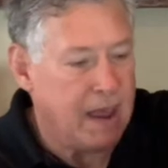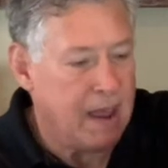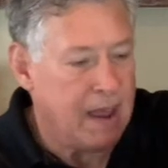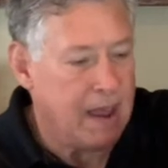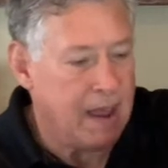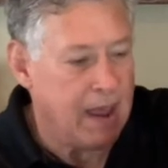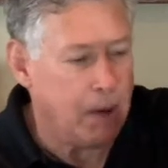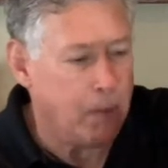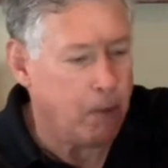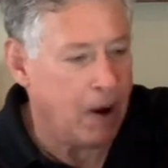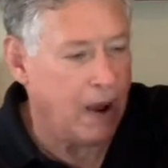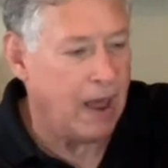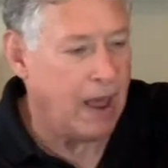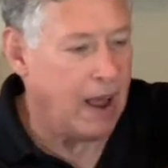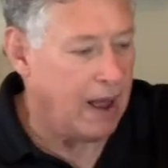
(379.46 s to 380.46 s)
And
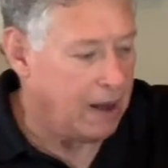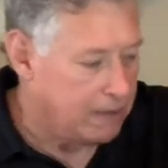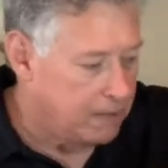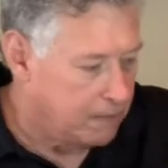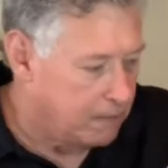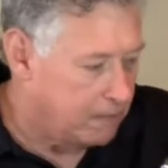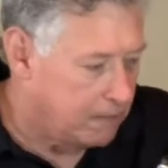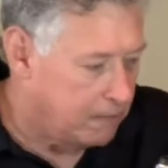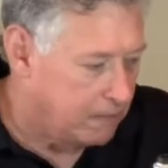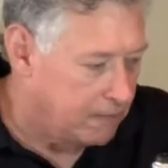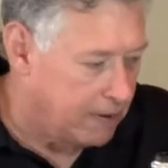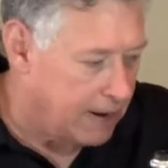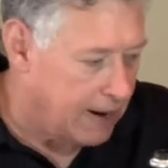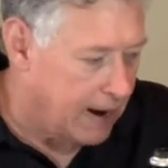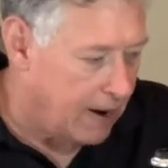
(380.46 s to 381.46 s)
voila,
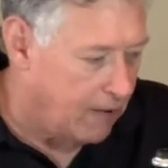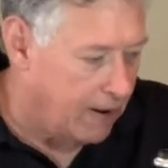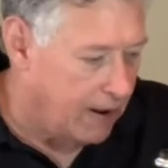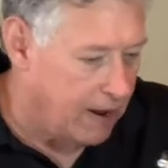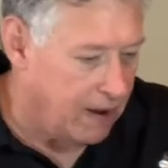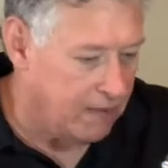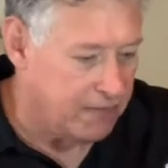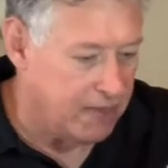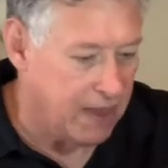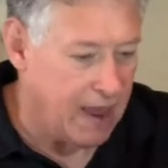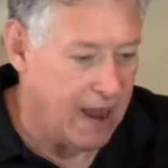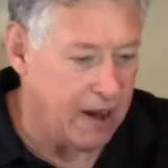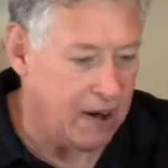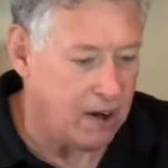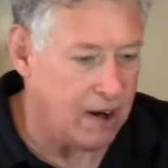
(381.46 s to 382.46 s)
we now have the
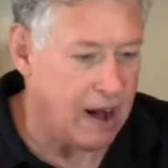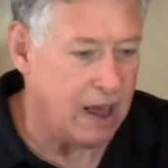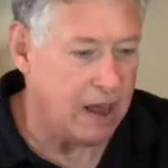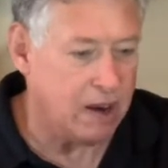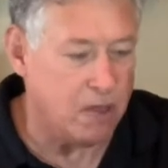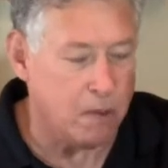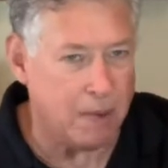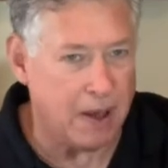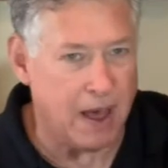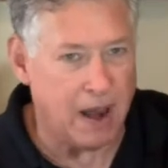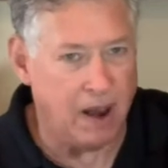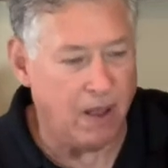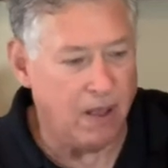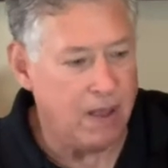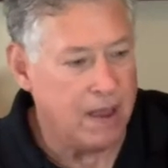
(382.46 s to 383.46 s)
air out of the
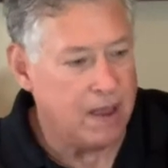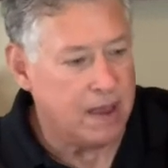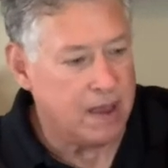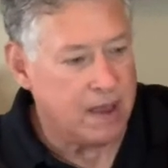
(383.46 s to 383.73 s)
bottle.